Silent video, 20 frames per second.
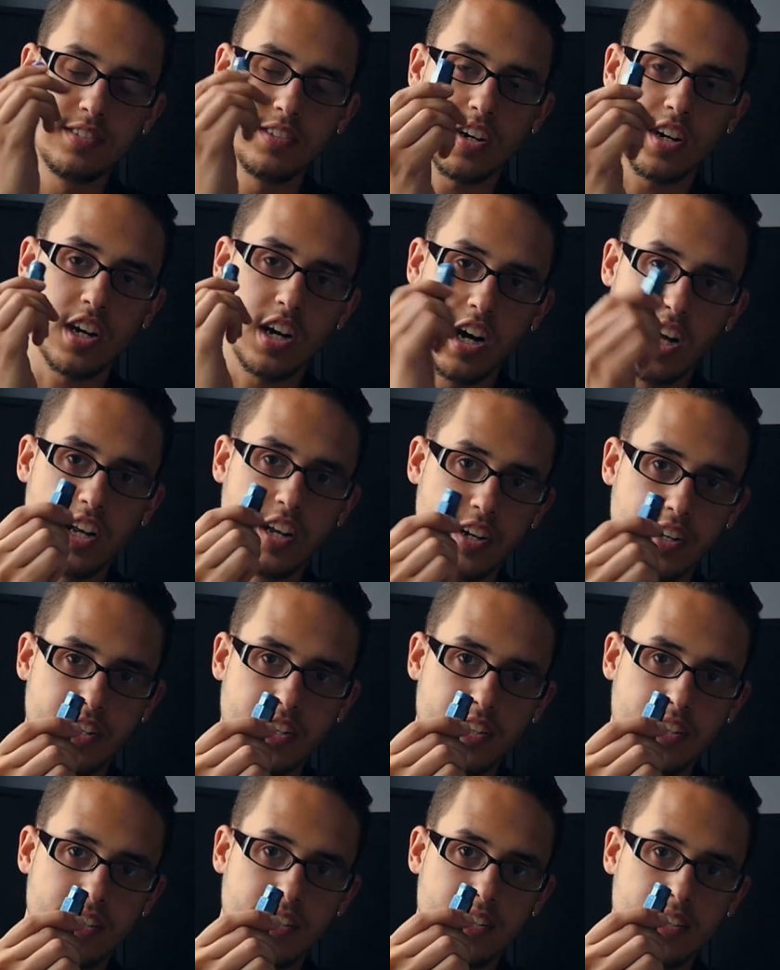colored,
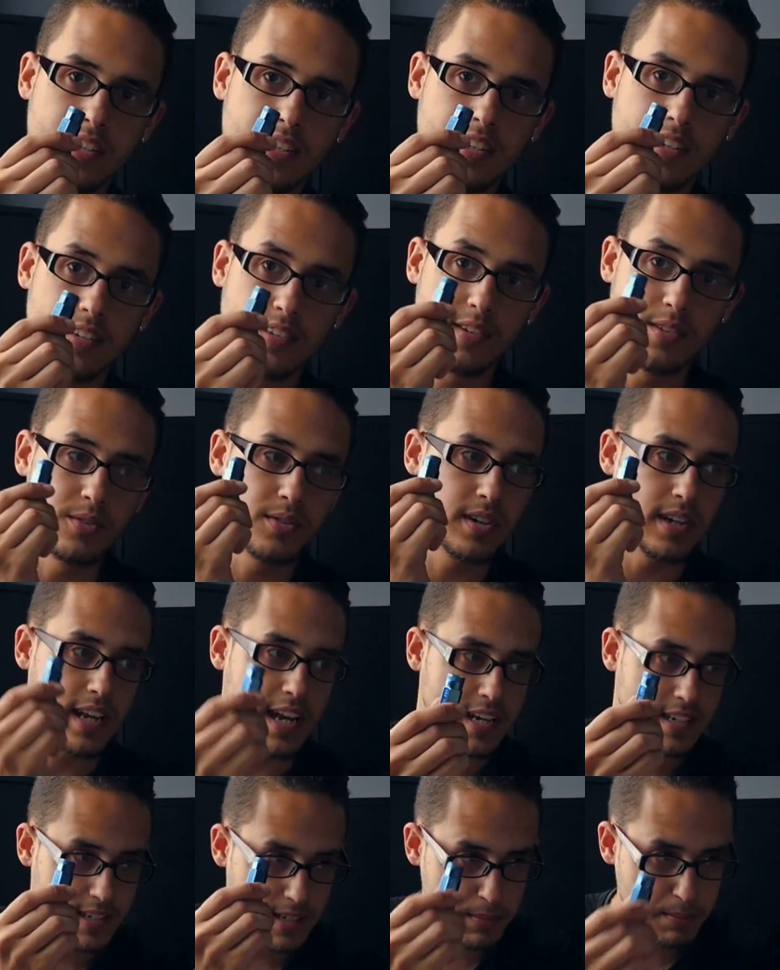so you can
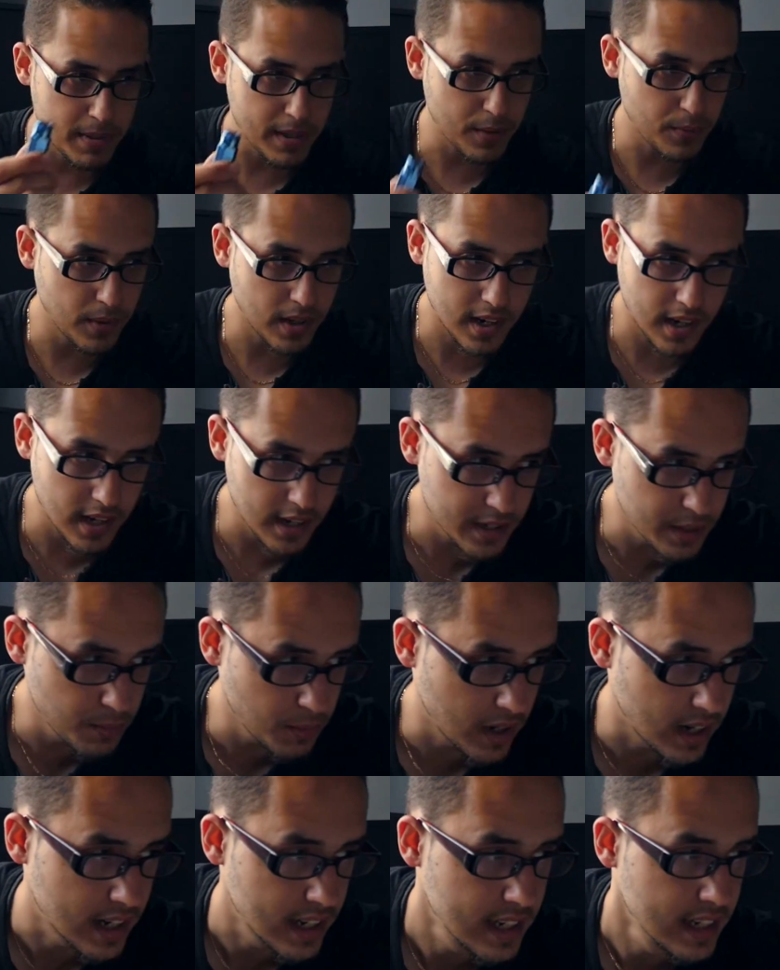actually pick what color you
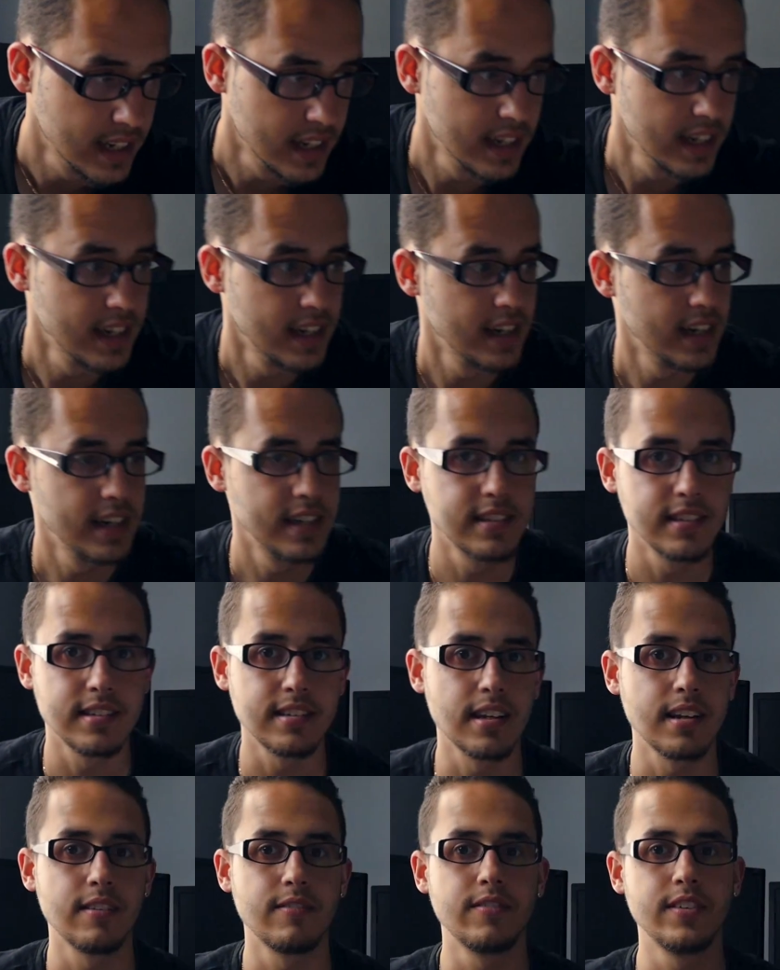want. Here's a
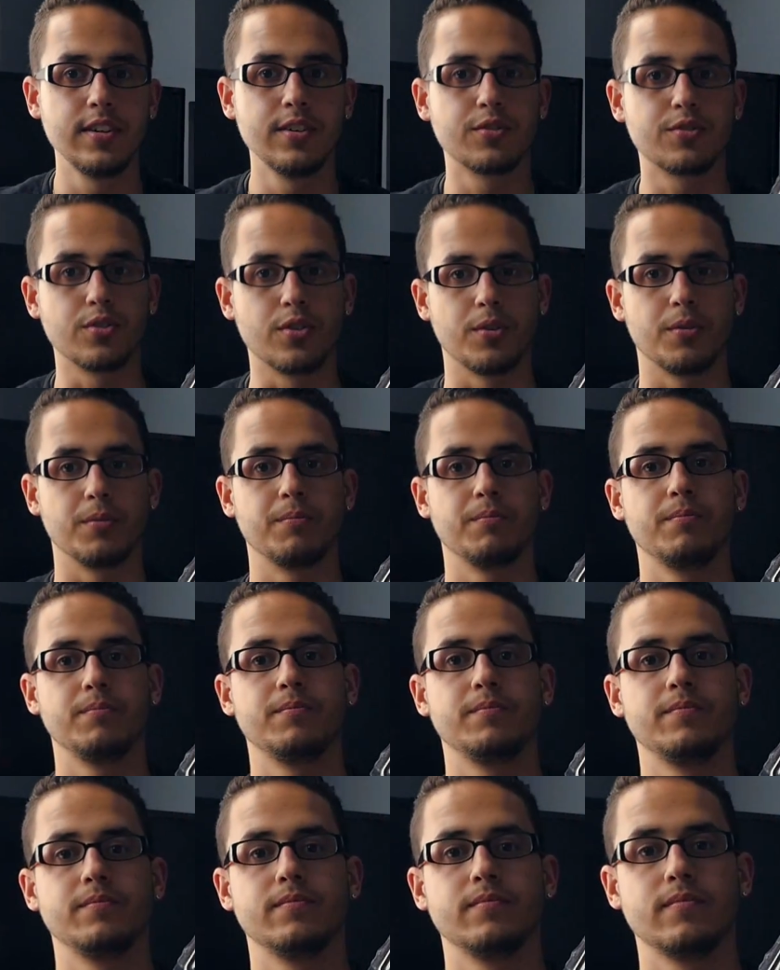set of neochrome.
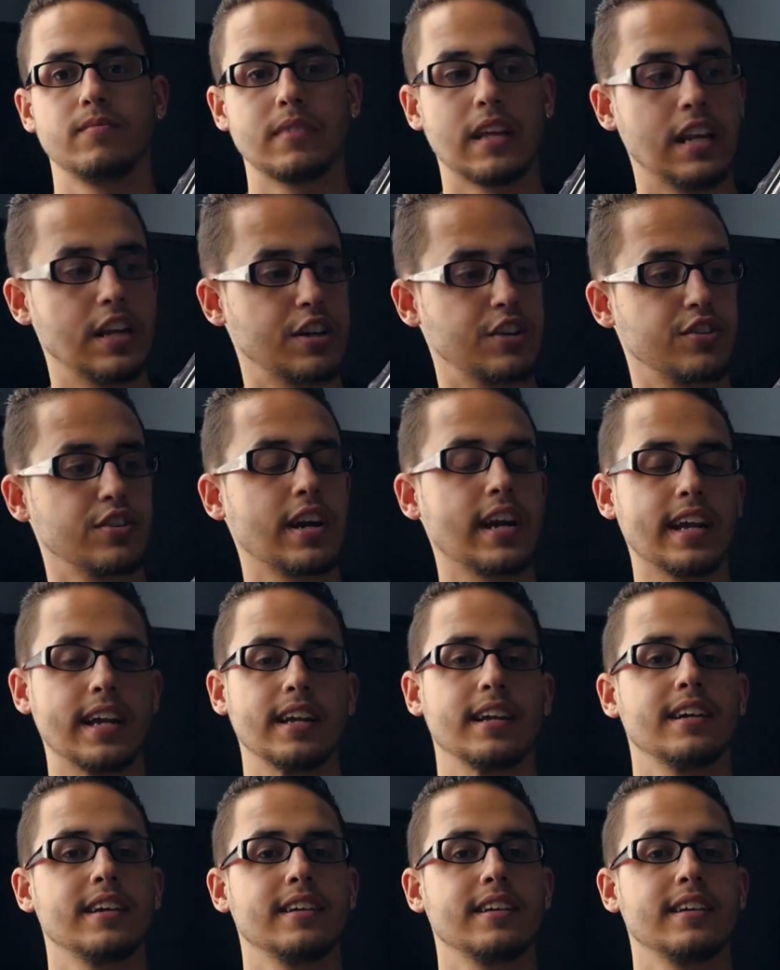They look great,